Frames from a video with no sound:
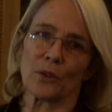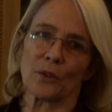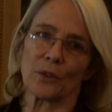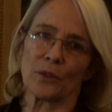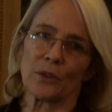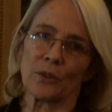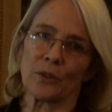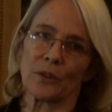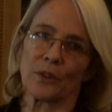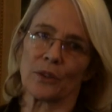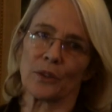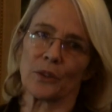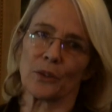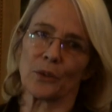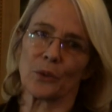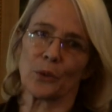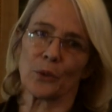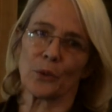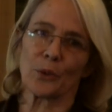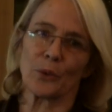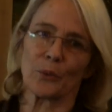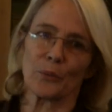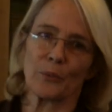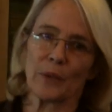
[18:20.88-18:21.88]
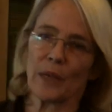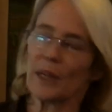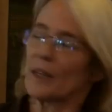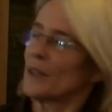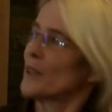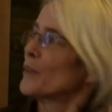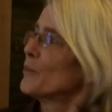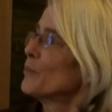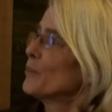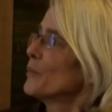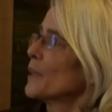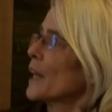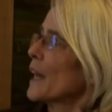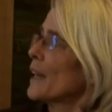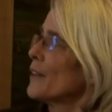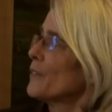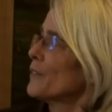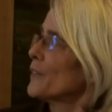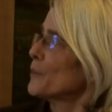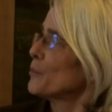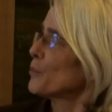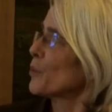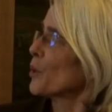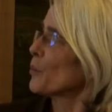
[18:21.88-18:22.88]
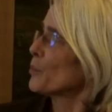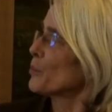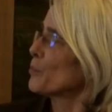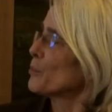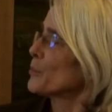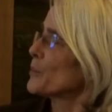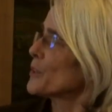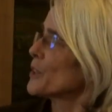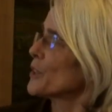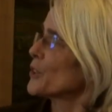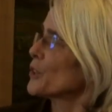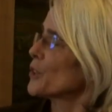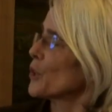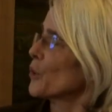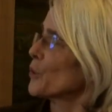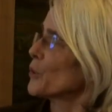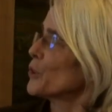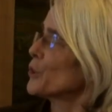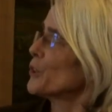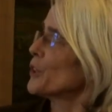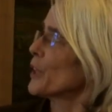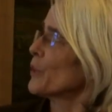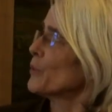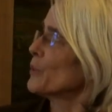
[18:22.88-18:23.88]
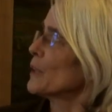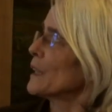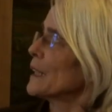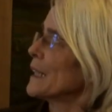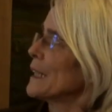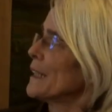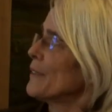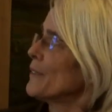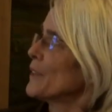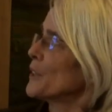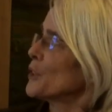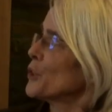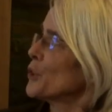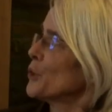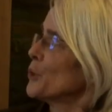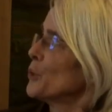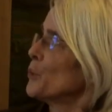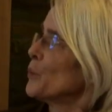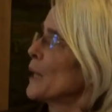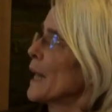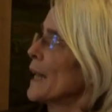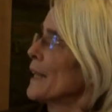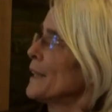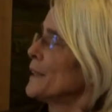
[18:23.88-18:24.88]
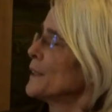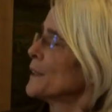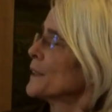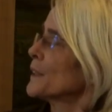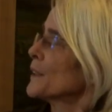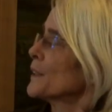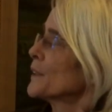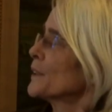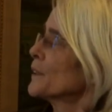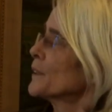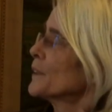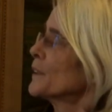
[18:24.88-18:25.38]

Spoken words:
on your aphid problems as long as you don't leave it too late.